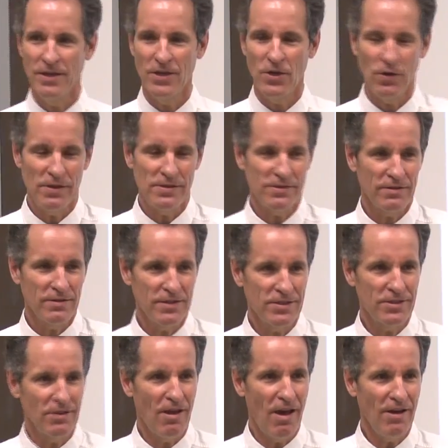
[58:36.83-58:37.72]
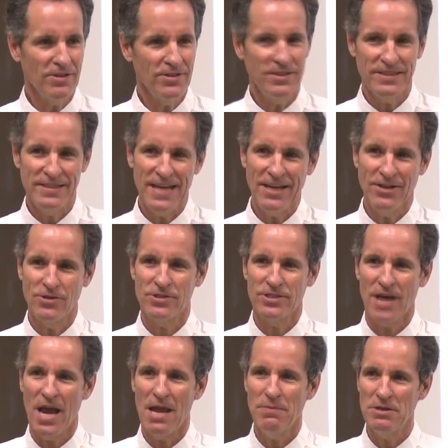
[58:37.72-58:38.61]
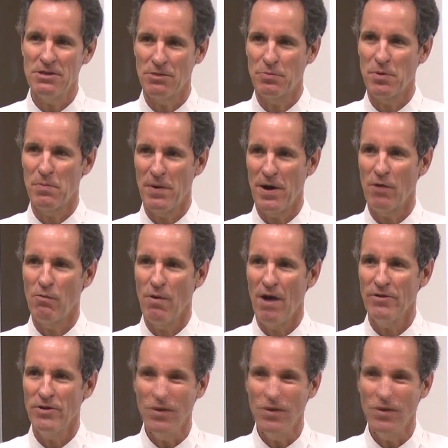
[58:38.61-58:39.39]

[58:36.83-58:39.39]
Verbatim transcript: you know, as long as you take your time and you prepare well,